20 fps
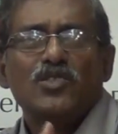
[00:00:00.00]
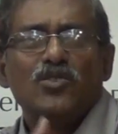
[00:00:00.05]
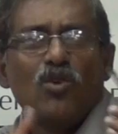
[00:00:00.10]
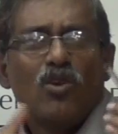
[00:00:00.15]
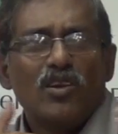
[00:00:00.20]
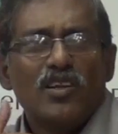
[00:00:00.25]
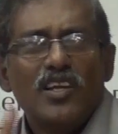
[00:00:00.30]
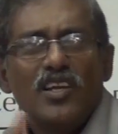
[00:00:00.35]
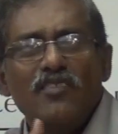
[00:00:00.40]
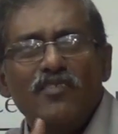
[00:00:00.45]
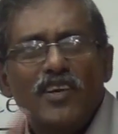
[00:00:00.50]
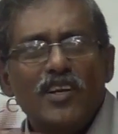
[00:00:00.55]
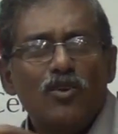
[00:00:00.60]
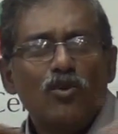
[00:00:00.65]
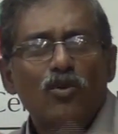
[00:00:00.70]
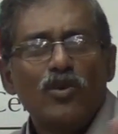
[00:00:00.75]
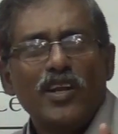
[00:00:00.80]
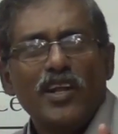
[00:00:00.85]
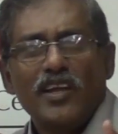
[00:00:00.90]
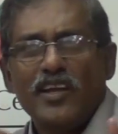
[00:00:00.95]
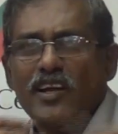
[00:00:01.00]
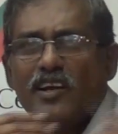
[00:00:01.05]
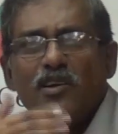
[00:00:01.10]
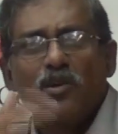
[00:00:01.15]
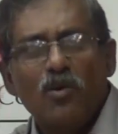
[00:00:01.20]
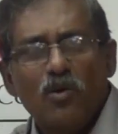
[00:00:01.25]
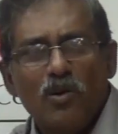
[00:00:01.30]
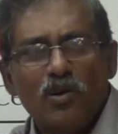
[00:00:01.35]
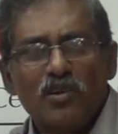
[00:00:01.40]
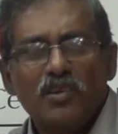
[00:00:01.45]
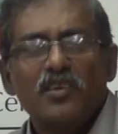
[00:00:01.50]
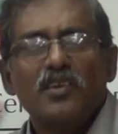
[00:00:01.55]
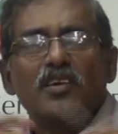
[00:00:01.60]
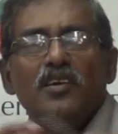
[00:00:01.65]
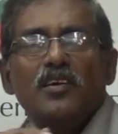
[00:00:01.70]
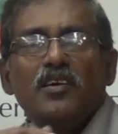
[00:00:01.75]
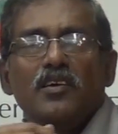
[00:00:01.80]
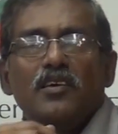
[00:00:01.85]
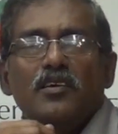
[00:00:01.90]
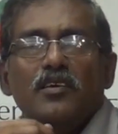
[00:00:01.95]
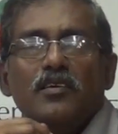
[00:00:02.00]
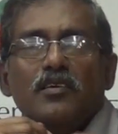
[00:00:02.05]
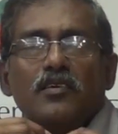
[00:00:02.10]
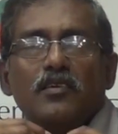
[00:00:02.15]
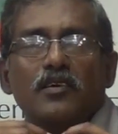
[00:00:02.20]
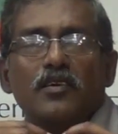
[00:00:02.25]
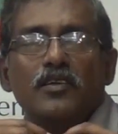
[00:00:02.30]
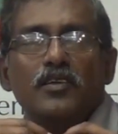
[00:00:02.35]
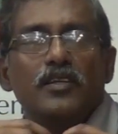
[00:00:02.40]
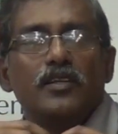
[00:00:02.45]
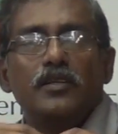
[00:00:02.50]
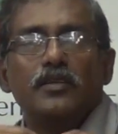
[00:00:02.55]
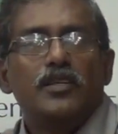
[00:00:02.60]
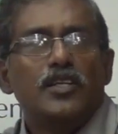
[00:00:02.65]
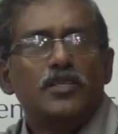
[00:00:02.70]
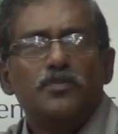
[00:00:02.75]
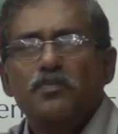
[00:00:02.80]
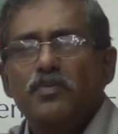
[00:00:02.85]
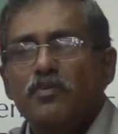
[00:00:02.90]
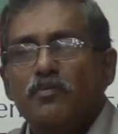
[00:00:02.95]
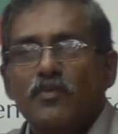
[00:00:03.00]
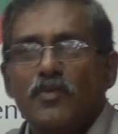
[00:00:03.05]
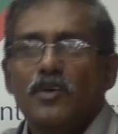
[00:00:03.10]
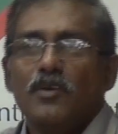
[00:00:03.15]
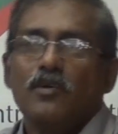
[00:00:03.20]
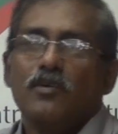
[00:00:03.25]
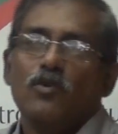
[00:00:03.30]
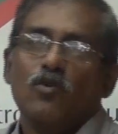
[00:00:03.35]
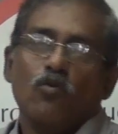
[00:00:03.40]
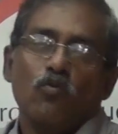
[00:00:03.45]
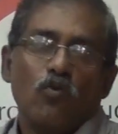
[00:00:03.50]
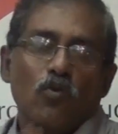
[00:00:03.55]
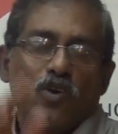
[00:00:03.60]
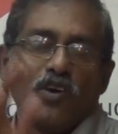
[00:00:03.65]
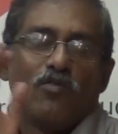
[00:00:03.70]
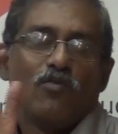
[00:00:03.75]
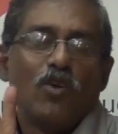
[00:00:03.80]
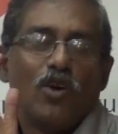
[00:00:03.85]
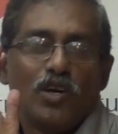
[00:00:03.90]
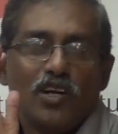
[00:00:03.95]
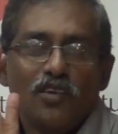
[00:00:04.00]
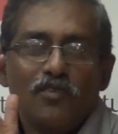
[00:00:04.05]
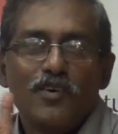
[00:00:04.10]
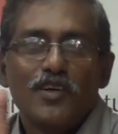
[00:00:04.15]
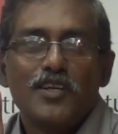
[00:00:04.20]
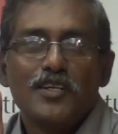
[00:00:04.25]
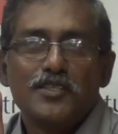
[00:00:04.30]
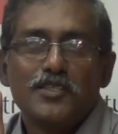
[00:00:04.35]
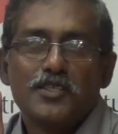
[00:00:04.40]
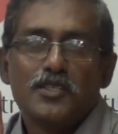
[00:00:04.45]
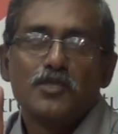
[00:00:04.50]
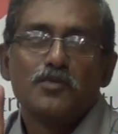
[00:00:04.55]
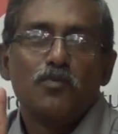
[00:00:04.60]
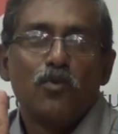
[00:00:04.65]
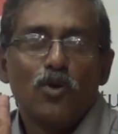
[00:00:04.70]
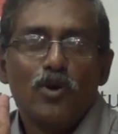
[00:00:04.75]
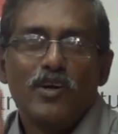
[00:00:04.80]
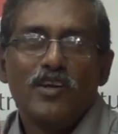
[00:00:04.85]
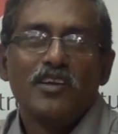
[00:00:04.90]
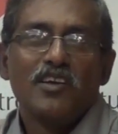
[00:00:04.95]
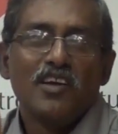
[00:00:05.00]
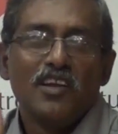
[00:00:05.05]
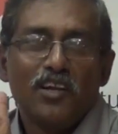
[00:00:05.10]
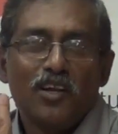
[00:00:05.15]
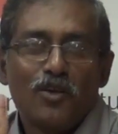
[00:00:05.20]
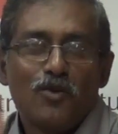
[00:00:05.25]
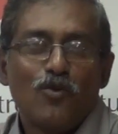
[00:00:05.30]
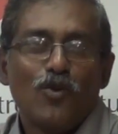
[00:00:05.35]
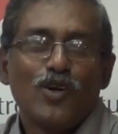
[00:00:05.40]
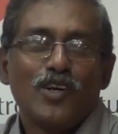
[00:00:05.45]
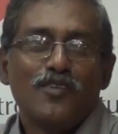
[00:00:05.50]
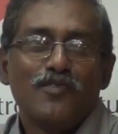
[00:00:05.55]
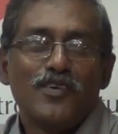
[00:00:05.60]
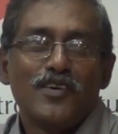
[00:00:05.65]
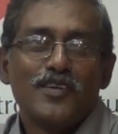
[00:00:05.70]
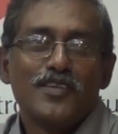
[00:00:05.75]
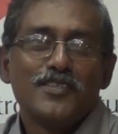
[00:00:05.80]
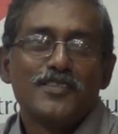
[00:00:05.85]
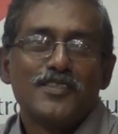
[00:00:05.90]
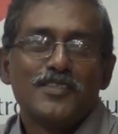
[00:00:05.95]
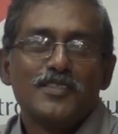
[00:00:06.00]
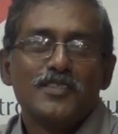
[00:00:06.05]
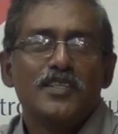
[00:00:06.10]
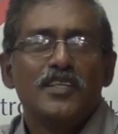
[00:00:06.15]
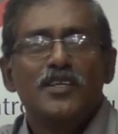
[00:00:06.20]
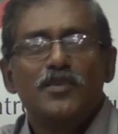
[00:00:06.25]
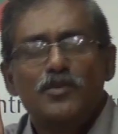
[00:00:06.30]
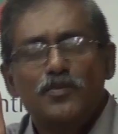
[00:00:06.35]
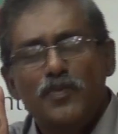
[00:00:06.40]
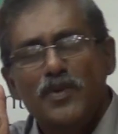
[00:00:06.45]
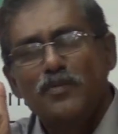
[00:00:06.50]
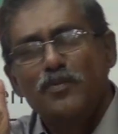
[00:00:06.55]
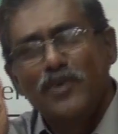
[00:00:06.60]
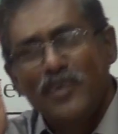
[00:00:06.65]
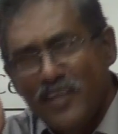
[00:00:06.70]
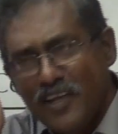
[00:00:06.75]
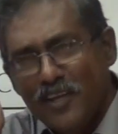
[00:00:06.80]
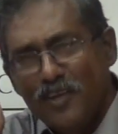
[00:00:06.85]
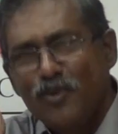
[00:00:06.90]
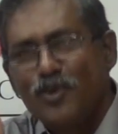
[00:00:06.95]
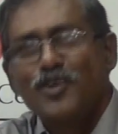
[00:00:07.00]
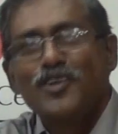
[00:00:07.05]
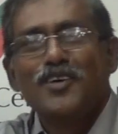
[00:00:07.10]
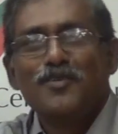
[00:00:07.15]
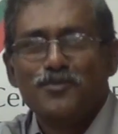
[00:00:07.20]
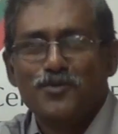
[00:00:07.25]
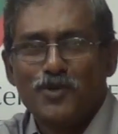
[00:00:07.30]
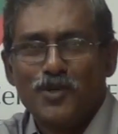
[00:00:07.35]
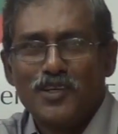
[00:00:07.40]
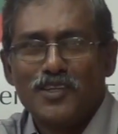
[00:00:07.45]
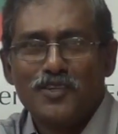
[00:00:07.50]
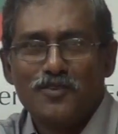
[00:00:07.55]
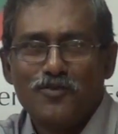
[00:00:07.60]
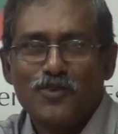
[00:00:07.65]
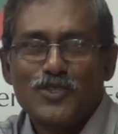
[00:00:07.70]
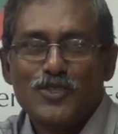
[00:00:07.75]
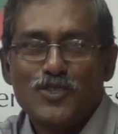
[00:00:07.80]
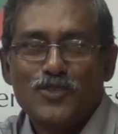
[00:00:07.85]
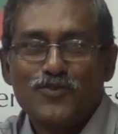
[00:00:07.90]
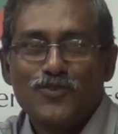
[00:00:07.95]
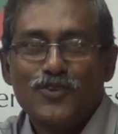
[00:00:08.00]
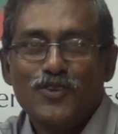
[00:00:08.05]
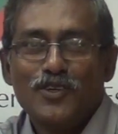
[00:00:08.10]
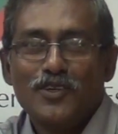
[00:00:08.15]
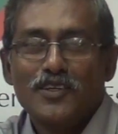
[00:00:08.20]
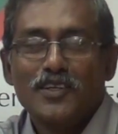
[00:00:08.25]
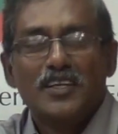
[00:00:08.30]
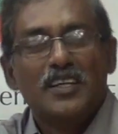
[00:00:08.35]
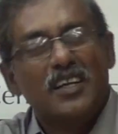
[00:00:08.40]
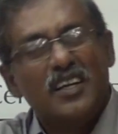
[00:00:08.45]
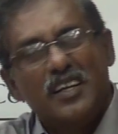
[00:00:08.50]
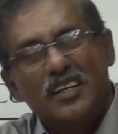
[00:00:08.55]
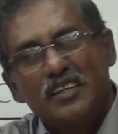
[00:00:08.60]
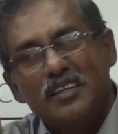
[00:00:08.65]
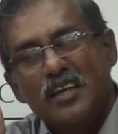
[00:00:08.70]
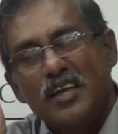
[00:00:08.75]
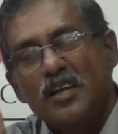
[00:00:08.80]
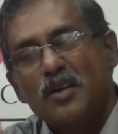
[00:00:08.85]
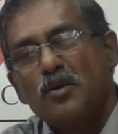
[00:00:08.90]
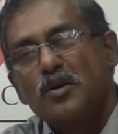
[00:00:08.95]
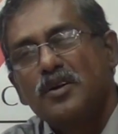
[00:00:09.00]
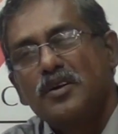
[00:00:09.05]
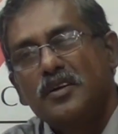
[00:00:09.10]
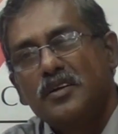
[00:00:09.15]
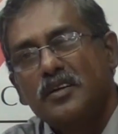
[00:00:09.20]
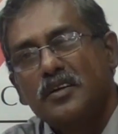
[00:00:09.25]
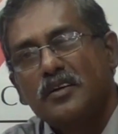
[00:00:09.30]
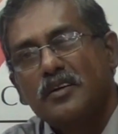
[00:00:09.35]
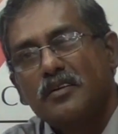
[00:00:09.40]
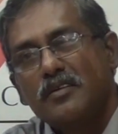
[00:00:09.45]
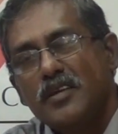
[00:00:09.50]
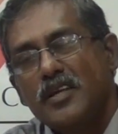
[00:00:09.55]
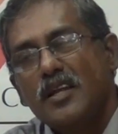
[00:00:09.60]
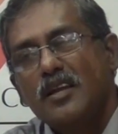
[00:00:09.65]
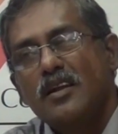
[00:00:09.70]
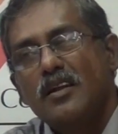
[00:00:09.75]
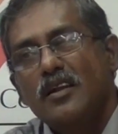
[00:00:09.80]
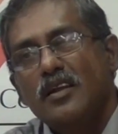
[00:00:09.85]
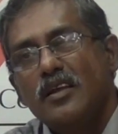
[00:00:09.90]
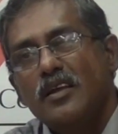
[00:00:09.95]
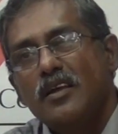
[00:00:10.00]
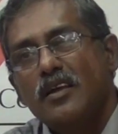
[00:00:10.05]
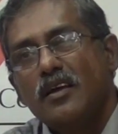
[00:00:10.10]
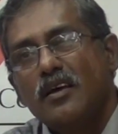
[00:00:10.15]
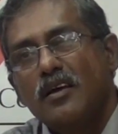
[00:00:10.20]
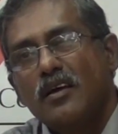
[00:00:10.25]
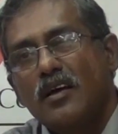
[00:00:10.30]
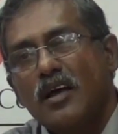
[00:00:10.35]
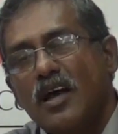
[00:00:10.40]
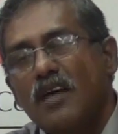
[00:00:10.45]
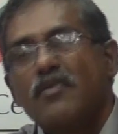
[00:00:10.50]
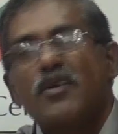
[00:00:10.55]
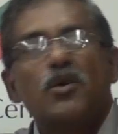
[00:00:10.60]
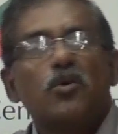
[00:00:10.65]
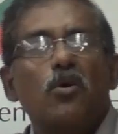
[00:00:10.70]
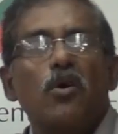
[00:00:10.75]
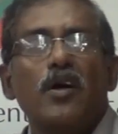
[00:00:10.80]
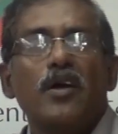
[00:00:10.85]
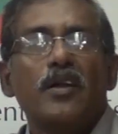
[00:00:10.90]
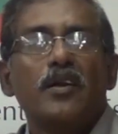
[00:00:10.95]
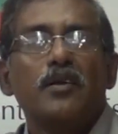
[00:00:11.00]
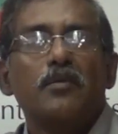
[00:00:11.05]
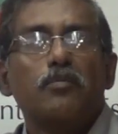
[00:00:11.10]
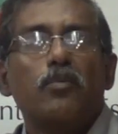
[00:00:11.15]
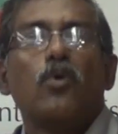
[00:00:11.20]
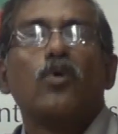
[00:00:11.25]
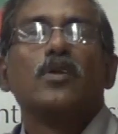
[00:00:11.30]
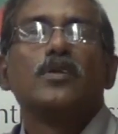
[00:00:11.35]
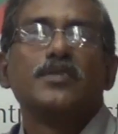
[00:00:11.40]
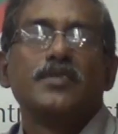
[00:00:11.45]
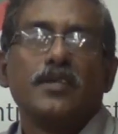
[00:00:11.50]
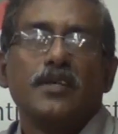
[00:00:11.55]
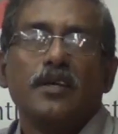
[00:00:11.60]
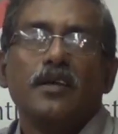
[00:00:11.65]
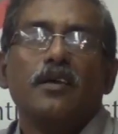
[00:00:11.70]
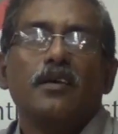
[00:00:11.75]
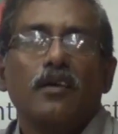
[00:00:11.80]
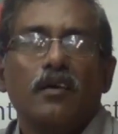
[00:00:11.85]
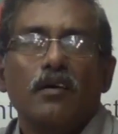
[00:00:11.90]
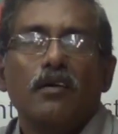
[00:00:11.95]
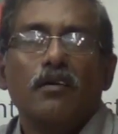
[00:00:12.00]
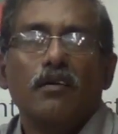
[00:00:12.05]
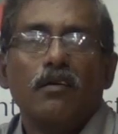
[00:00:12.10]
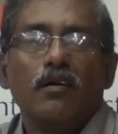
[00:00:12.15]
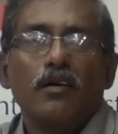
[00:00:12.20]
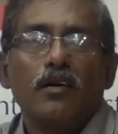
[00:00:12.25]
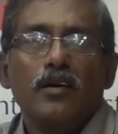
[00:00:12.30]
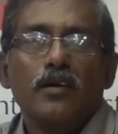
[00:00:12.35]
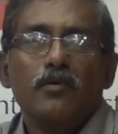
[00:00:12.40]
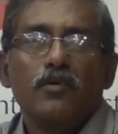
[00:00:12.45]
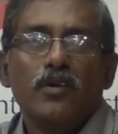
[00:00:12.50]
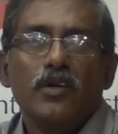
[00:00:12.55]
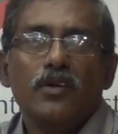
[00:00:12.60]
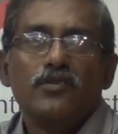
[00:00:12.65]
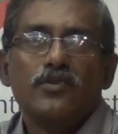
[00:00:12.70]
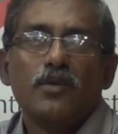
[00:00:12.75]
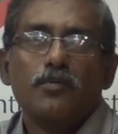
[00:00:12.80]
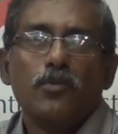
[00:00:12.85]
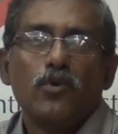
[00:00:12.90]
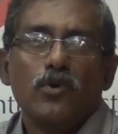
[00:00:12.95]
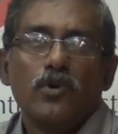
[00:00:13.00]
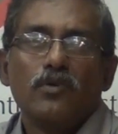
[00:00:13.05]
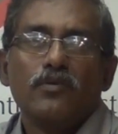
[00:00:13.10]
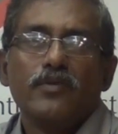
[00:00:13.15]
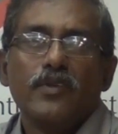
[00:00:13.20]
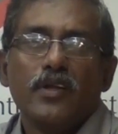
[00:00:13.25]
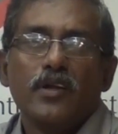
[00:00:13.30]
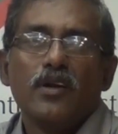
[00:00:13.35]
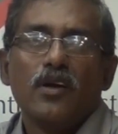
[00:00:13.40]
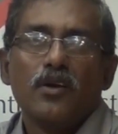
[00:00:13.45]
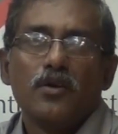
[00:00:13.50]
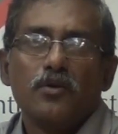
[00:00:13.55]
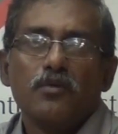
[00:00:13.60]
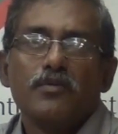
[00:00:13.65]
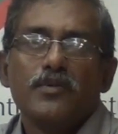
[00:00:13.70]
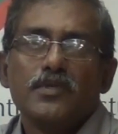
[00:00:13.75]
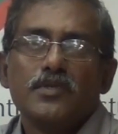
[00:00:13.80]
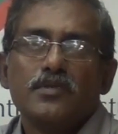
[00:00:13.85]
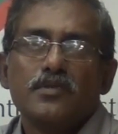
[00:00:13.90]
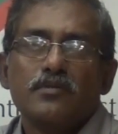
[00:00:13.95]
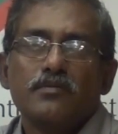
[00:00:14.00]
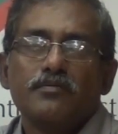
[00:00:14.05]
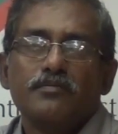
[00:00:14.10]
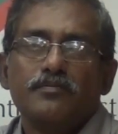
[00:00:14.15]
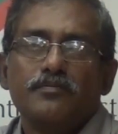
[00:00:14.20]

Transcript: It's all give and no take at all. These, or whatever reasons, political or whatever reasons, these people cannot come together first of all, and cannot really have a coherent policy in support of their arguments.